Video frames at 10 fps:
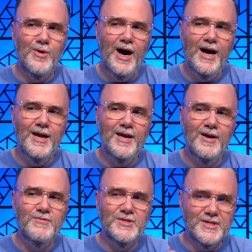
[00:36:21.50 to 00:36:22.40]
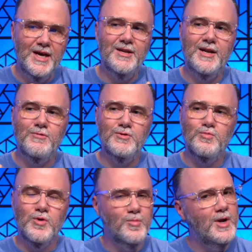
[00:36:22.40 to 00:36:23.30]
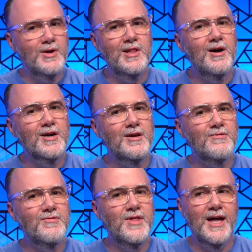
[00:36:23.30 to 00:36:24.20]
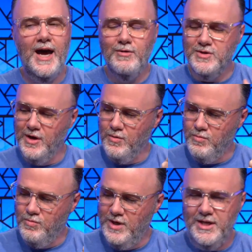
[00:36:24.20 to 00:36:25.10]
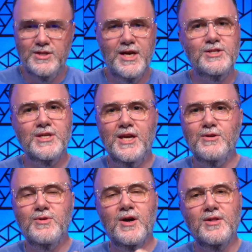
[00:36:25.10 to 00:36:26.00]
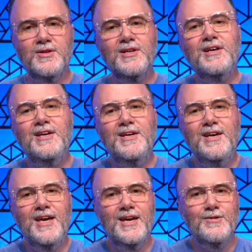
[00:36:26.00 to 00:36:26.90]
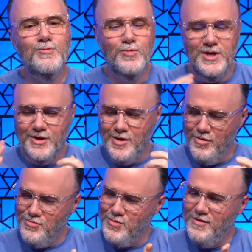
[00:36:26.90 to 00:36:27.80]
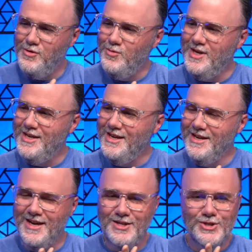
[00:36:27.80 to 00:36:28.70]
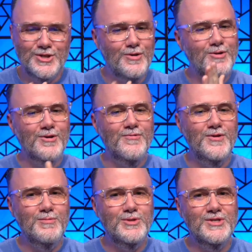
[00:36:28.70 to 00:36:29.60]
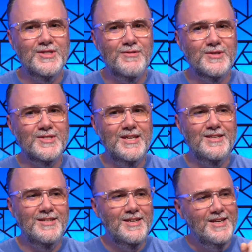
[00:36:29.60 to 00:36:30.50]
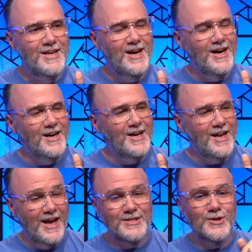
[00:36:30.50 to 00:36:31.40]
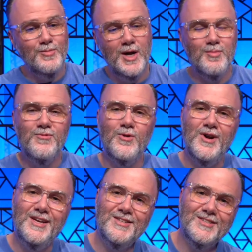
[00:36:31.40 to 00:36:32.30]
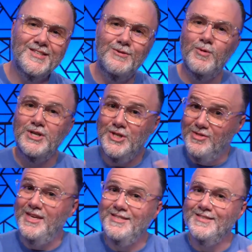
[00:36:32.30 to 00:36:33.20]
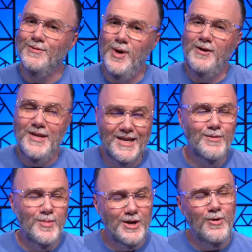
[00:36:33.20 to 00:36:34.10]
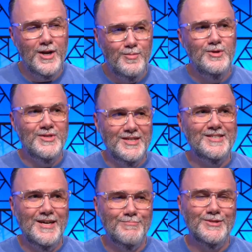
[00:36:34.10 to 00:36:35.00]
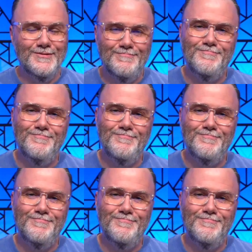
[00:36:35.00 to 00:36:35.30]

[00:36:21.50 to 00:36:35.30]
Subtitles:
I have decided we were married long enough that I was like, we need to educate you, darling. And we go through every week, and I show her a film she's never seen, and I ask her about it beforehand to see what she thinks it's about. It can be quite amusing at times.